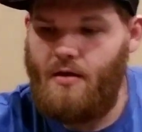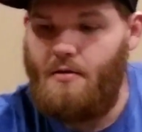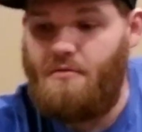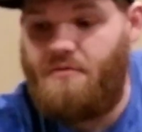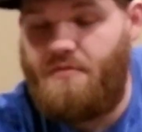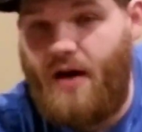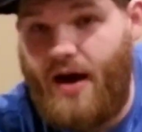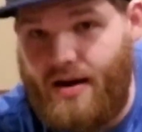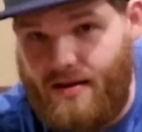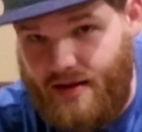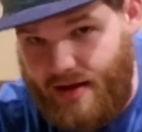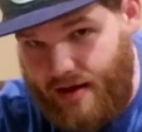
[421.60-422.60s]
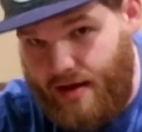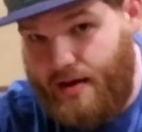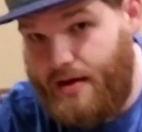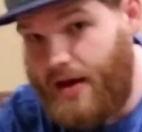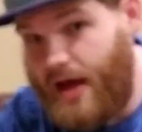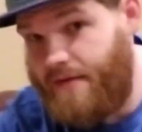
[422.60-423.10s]
Finally
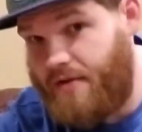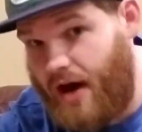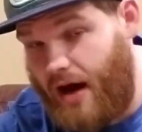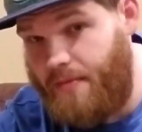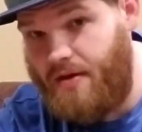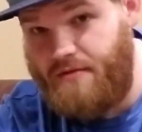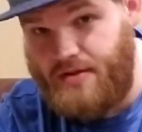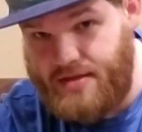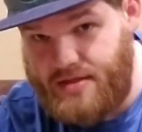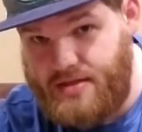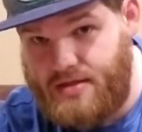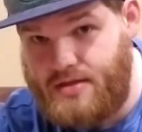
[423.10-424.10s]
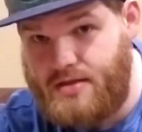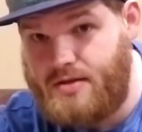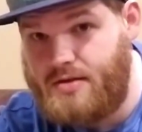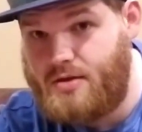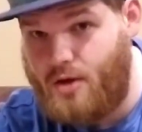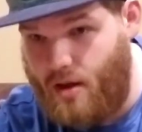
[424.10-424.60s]
have a copy of this
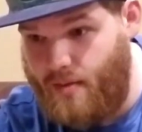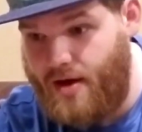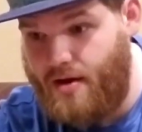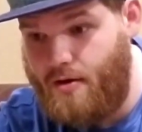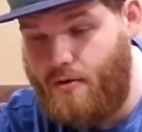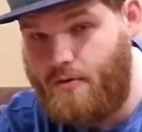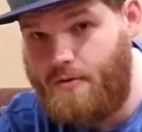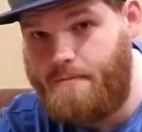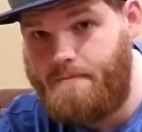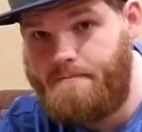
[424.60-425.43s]
to call my own.